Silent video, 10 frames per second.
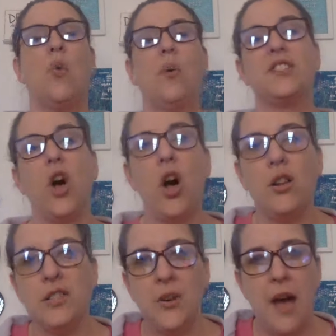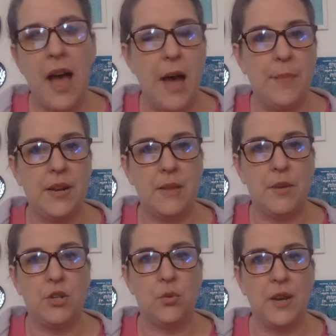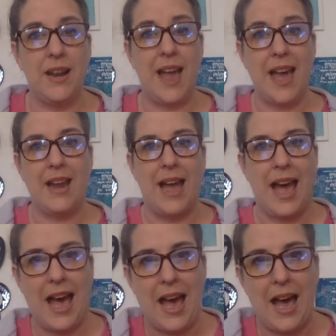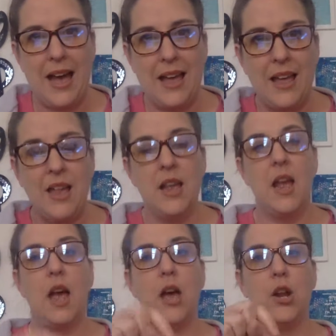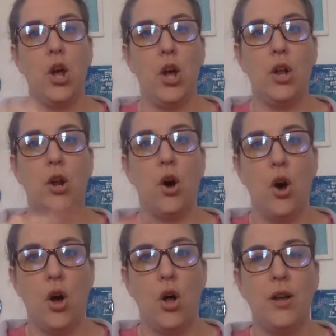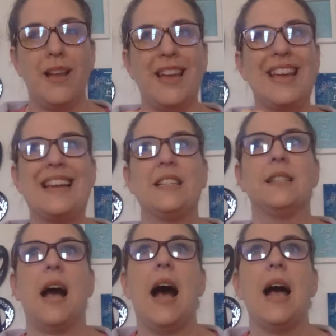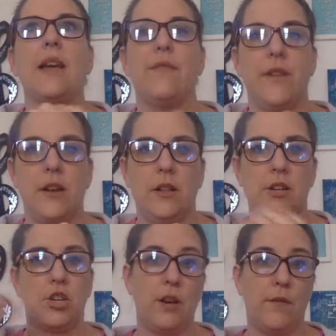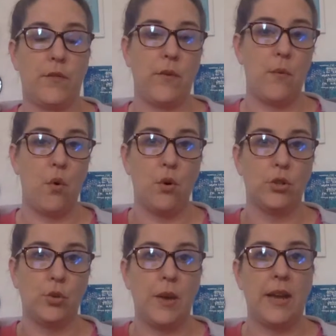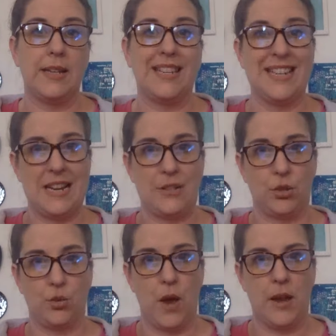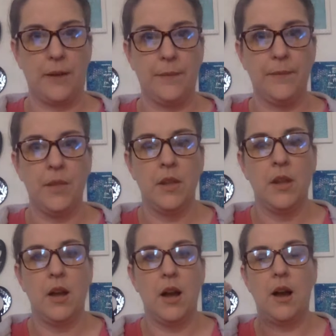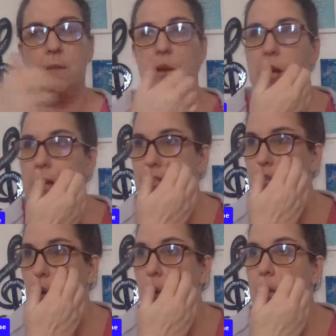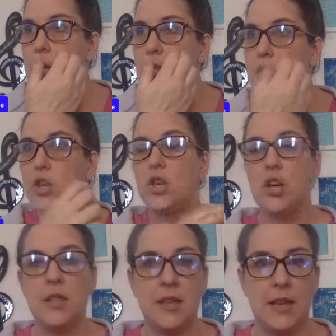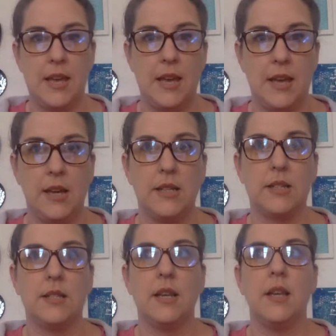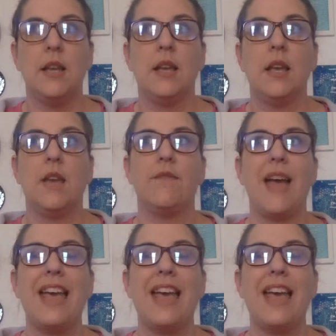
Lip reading: What's also happening between to and to is I feel a shift from oral twang to nasal twang. And so the good thing is, if